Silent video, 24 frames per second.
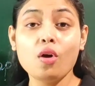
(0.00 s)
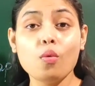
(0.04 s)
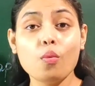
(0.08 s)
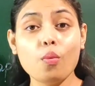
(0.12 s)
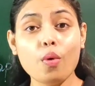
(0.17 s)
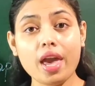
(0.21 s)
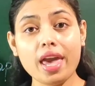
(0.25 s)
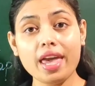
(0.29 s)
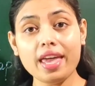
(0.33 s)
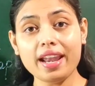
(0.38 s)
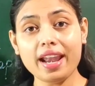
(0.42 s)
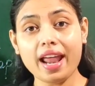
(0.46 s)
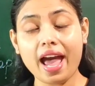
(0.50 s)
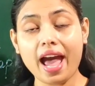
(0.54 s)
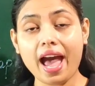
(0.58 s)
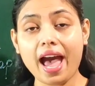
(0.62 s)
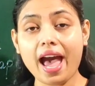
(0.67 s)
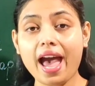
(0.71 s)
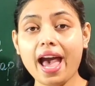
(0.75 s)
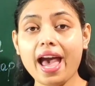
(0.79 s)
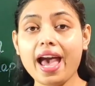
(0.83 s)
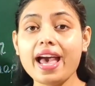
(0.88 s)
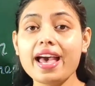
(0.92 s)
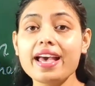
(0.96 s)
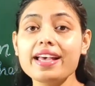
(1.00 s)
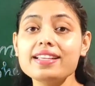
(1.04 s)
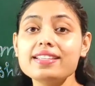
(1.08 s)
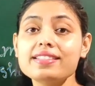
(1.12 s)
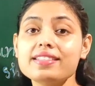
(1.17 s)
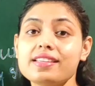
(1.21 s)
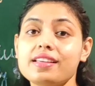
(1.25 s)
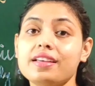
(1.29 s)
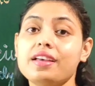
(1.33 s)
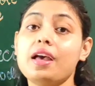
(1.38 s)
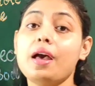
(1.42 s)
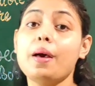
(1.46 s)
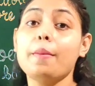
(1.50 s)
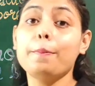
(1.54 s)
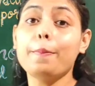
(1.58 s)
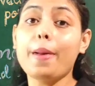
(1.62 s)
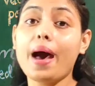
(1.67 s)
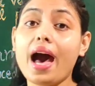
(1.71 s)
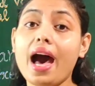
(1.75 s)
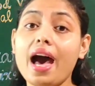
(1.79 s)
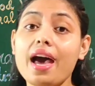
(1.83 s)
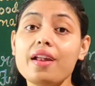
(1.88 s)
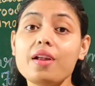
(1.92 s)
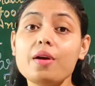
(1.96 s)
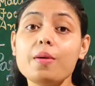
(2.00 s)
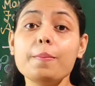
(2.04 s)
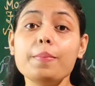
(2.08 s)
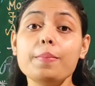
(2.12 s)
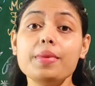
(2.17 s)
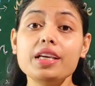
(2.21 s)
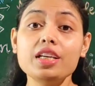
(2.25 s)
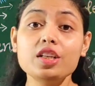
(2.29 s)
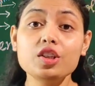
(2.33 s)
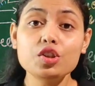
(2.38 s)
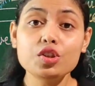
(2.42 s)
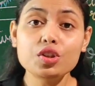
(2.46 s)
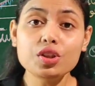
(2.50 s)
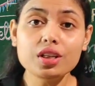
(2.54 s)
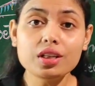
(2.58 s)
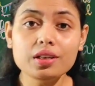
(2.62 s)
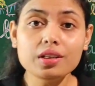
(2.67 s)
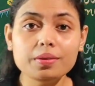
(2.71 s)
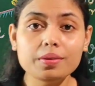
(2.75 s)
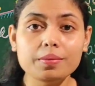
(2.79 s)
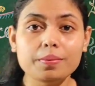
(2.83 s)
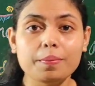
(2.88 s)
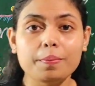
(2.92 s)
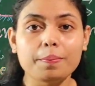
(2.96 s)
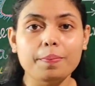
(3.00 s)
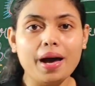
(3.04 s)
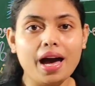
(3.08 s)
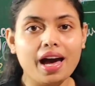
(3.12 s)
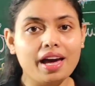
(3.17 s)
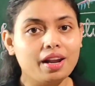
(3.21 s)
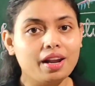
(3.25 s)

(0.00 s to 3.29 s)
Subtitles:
Whereas parameecium